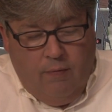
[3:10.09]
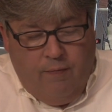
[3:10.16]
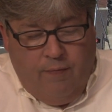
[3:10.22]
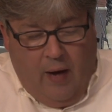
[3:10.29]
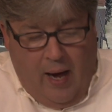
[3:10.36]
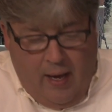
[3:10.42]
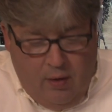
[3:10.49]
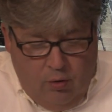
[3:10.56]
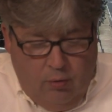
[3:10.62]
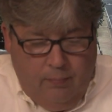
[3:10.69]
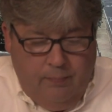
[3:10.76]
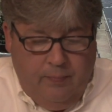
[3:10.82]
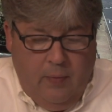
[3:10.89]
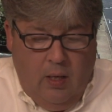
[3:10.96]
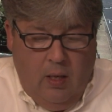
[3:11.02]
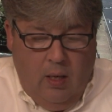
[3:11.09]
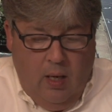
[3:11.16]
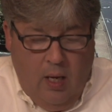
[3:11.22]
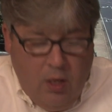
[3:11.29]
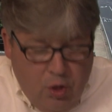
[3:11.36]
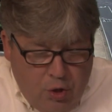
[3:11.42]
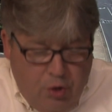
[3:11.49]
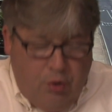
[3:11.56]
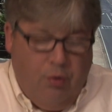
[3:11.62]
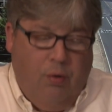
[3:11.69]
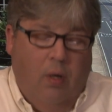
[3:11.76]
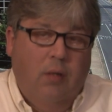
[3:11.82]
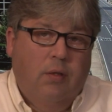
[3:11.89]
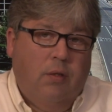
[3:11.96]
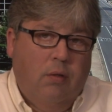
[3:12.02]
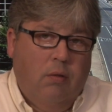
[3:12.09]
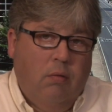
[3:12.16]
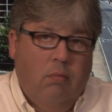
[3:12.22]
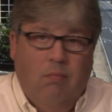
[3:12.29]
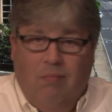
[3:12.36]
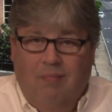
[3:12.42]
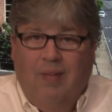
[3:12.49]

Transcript: final insurance